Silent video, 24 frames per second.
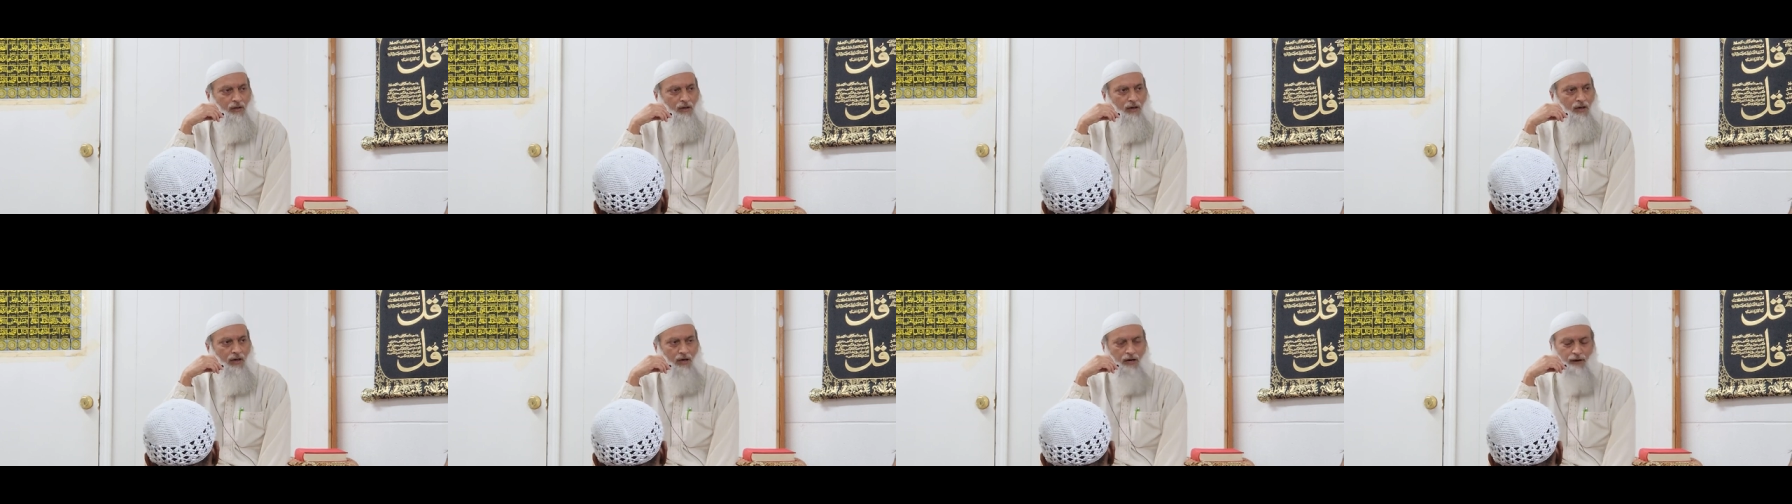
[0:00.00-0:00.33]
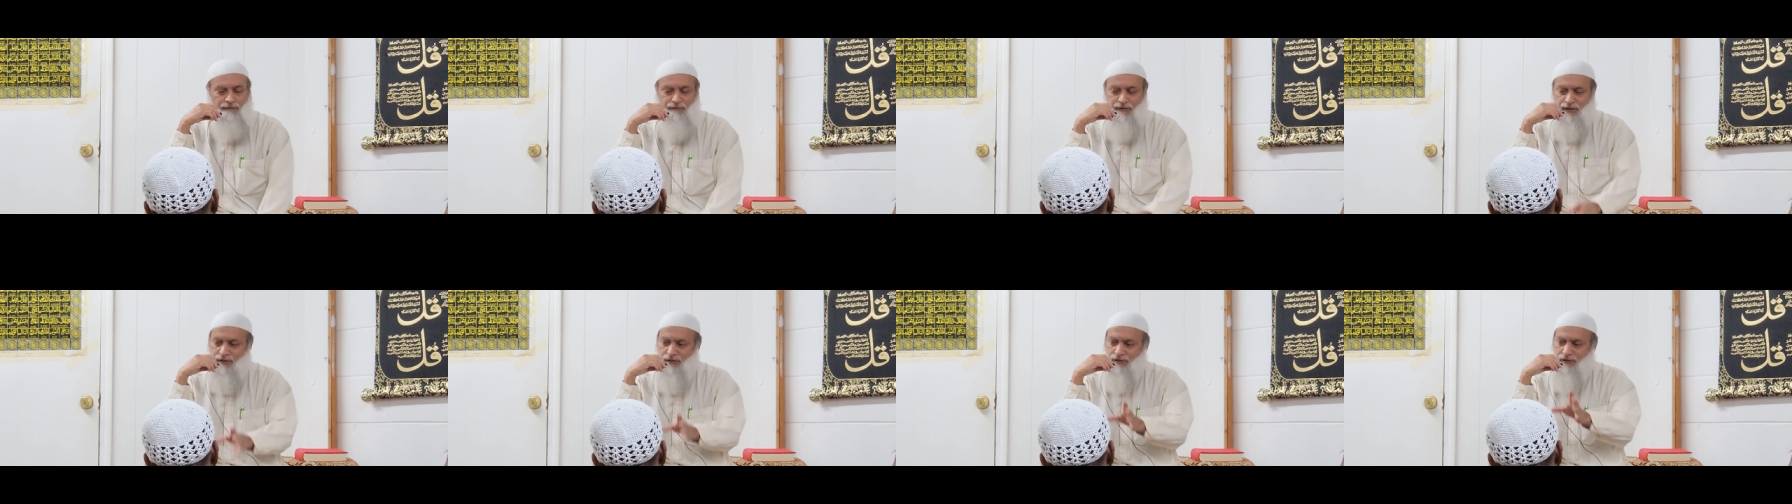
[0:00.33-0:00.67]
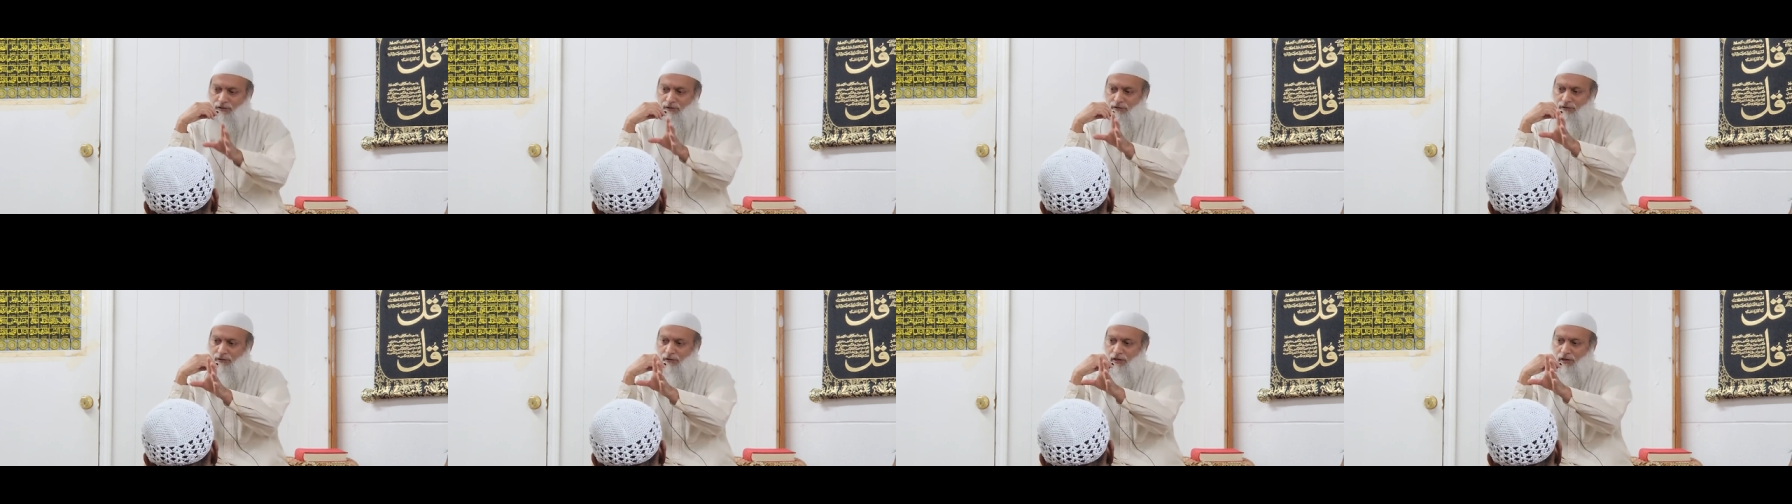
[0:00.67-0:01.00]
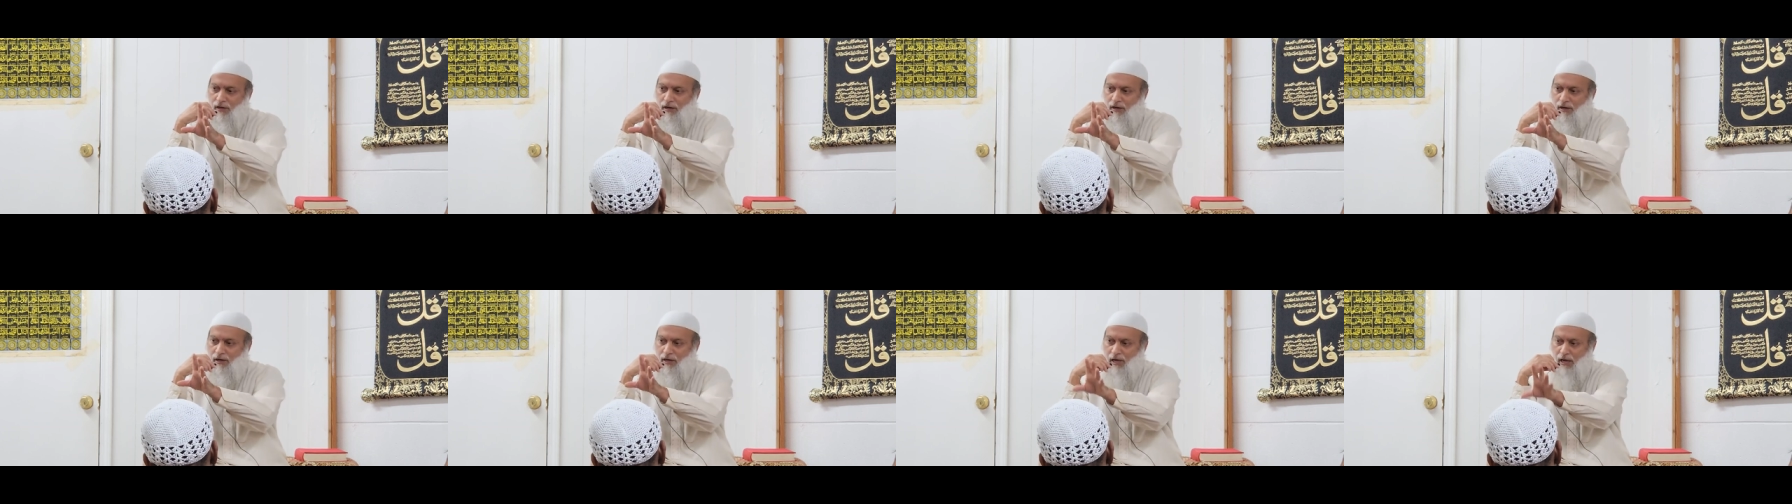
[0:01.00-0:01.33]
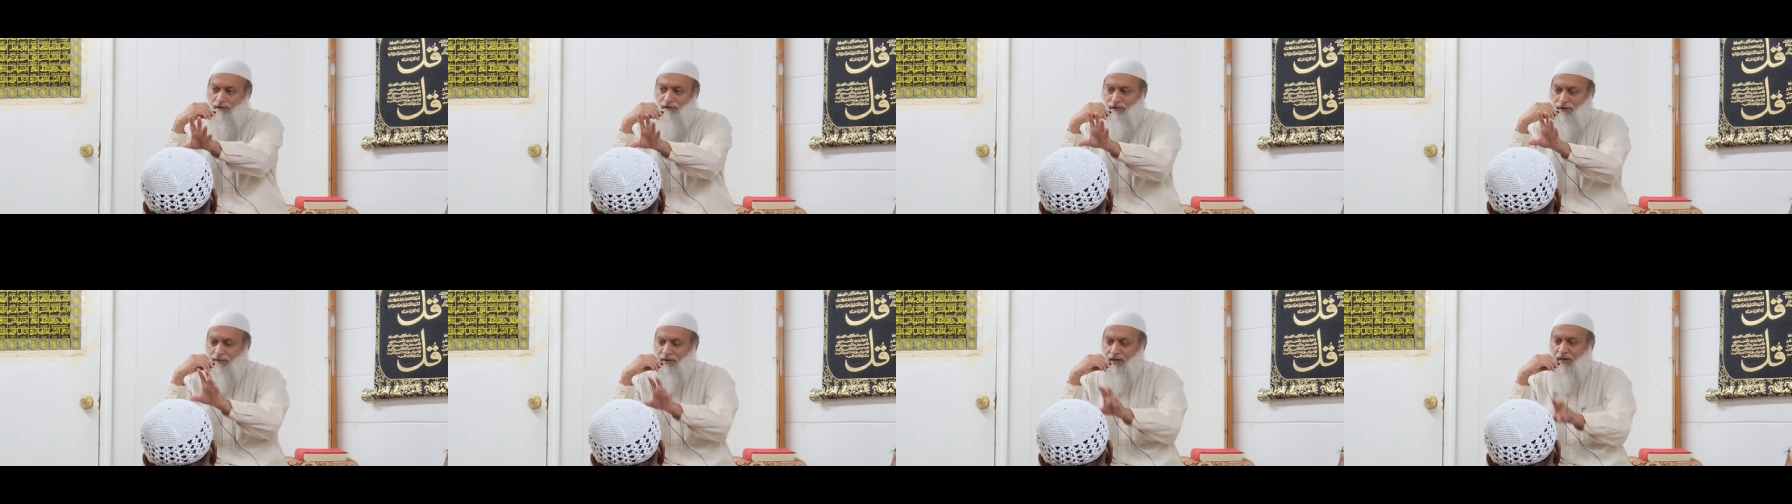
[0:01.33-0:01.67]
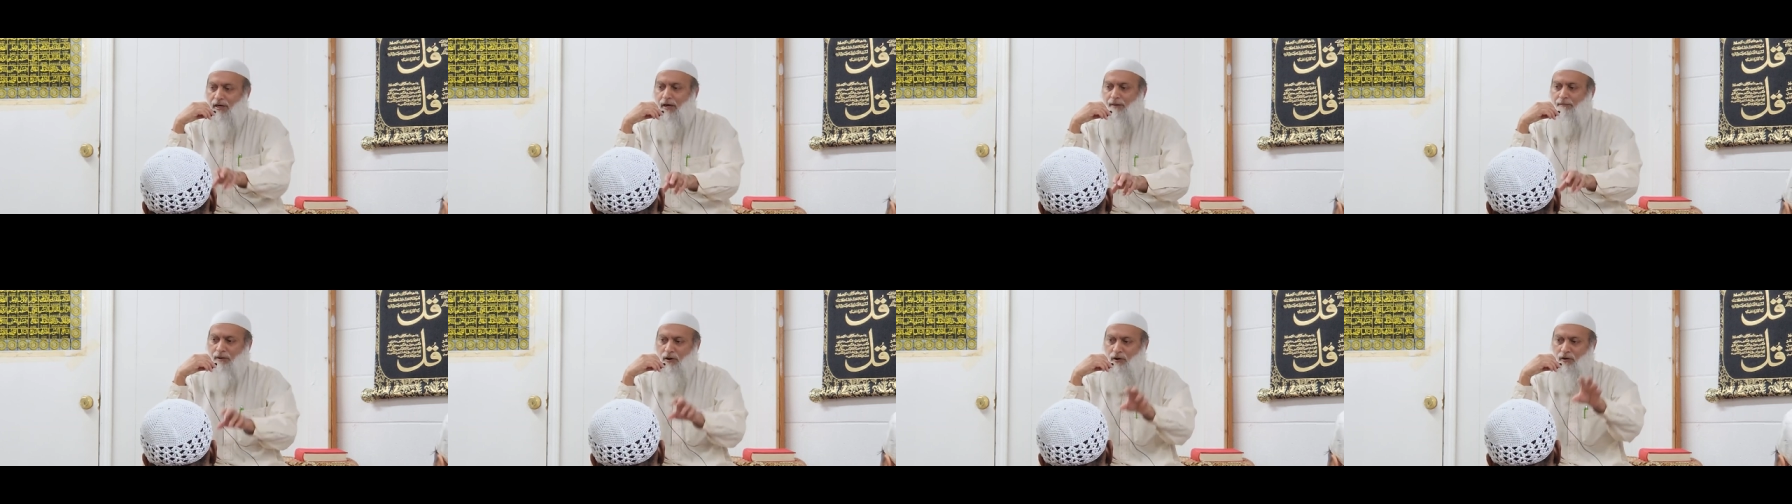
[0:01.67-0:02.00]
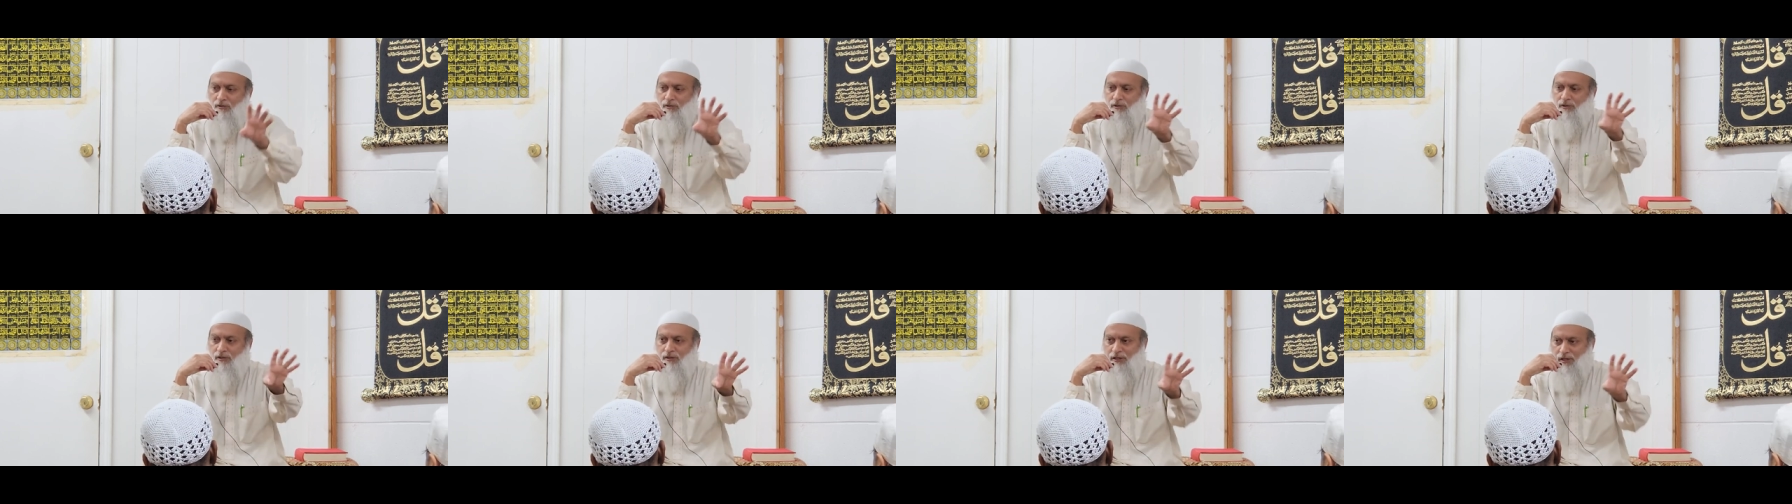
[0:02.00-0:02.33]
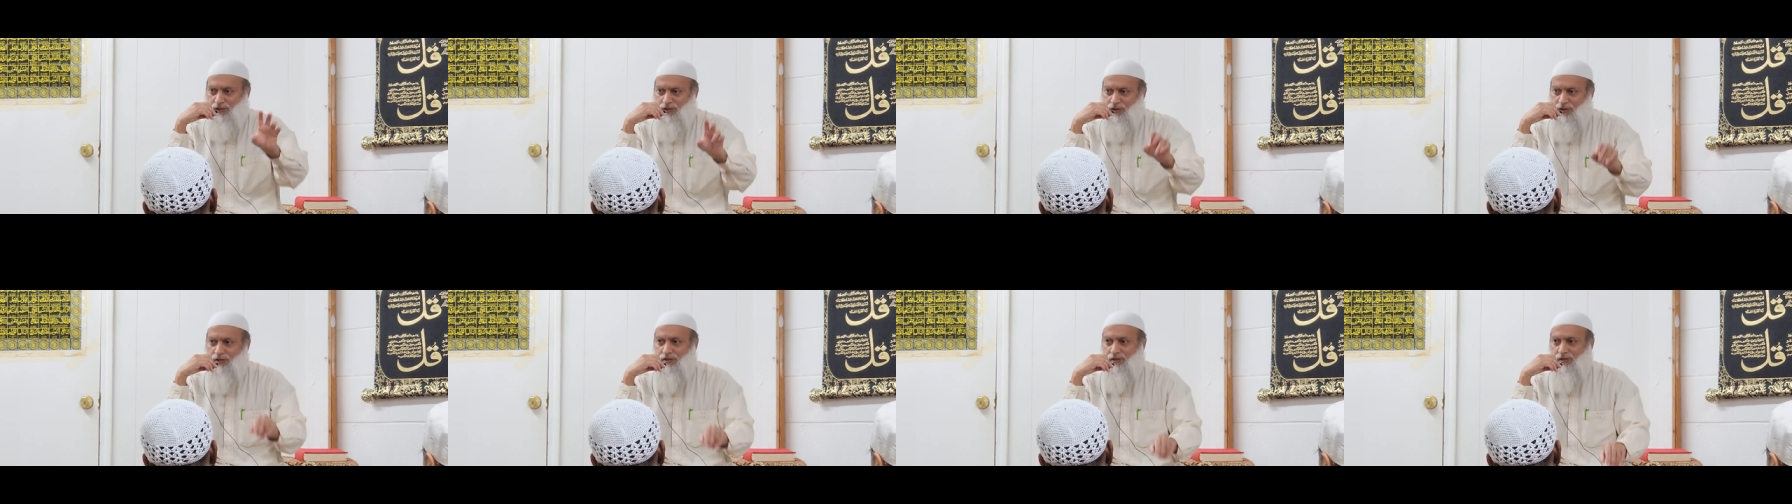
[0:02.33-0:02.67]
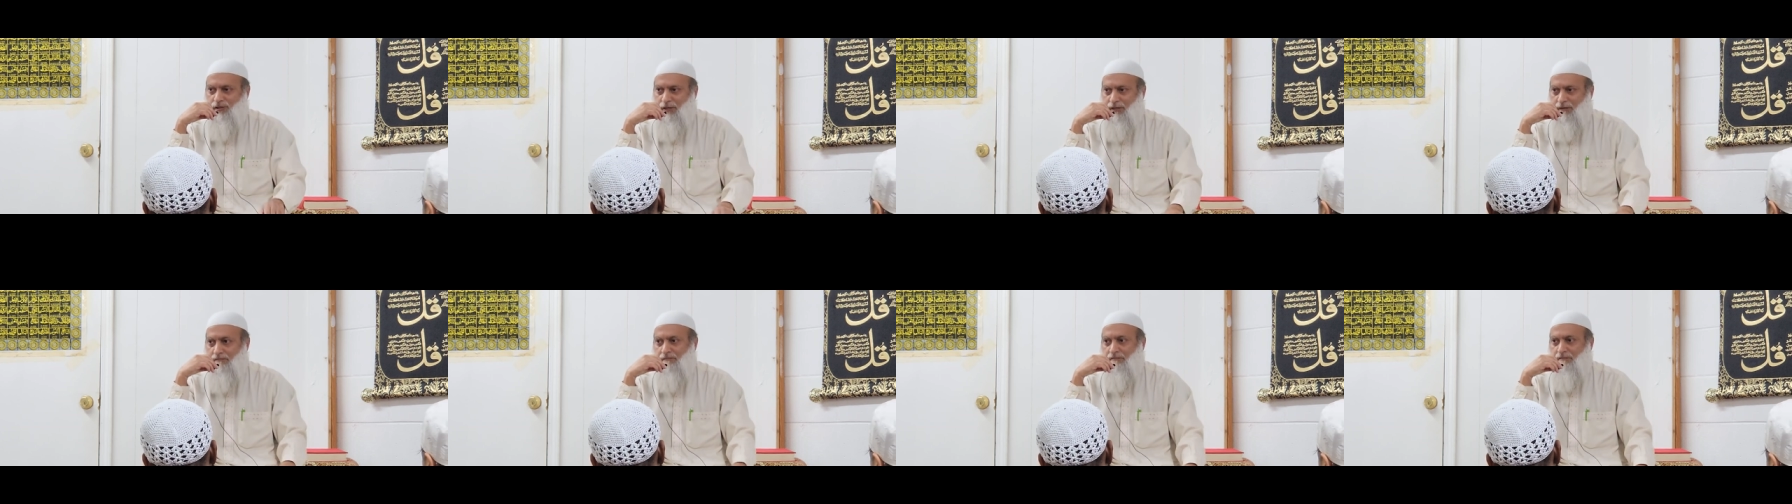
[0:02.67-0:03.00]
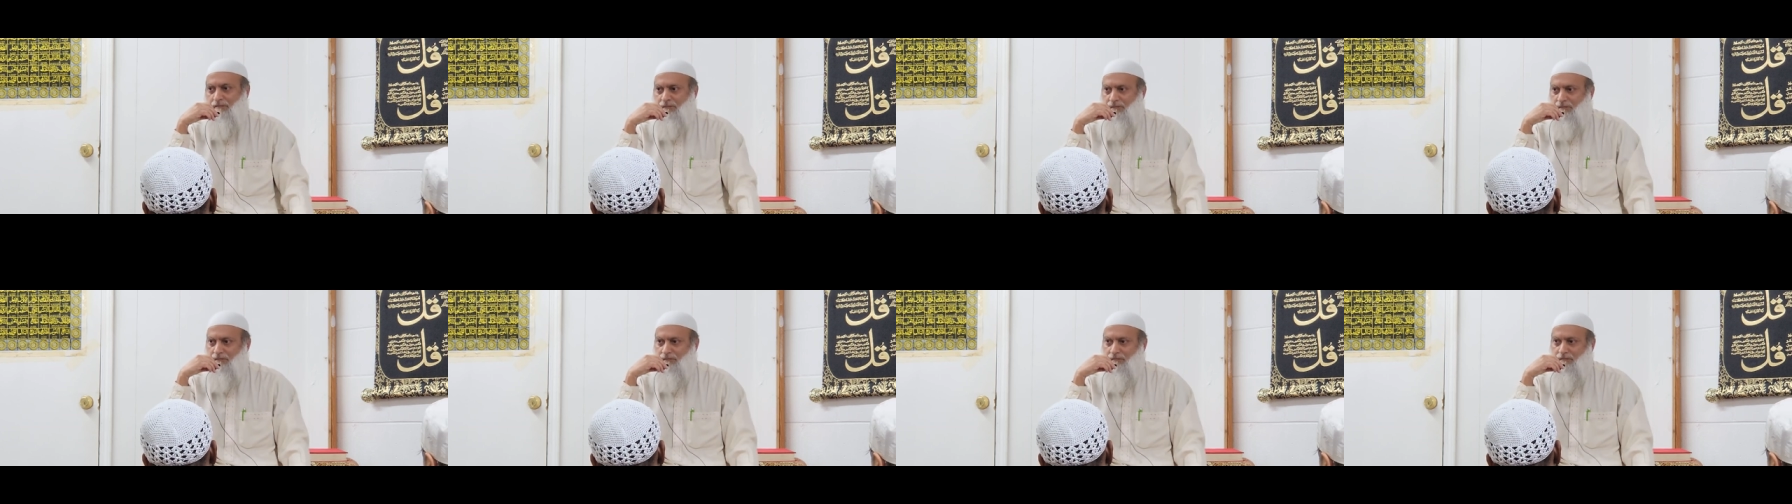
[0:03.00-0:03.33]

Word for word: And if it's a government opposing the system,